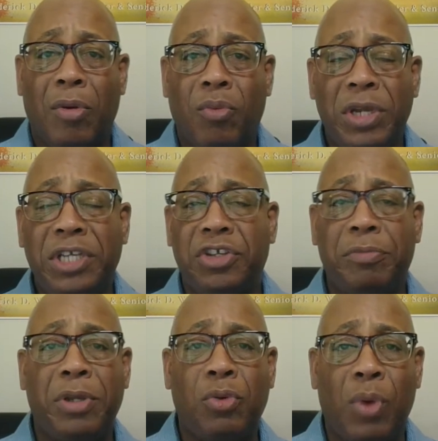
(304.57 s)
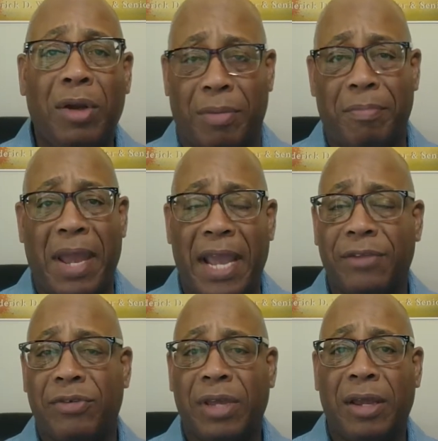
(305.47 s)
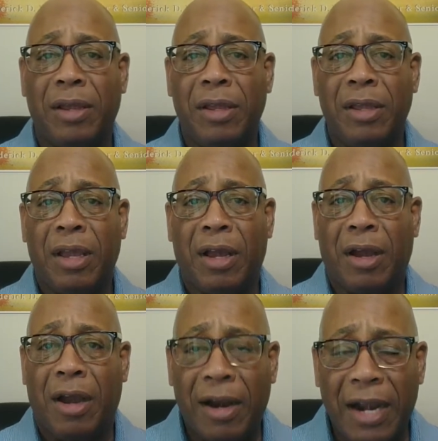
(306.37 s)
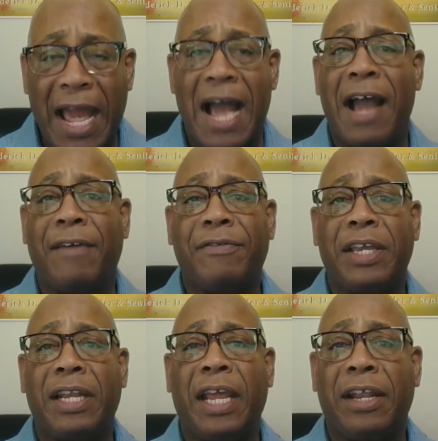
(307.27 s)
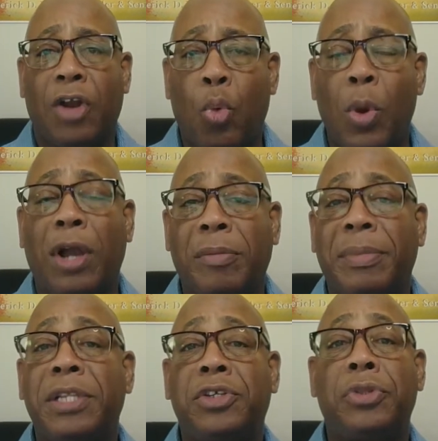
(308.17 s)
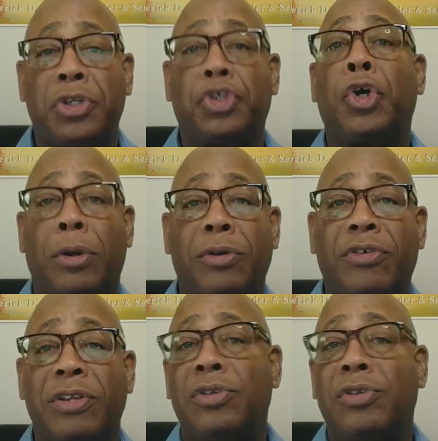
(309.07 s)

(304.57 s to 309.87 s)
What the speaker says: We should be welcome at our lives and are welcoming to the church.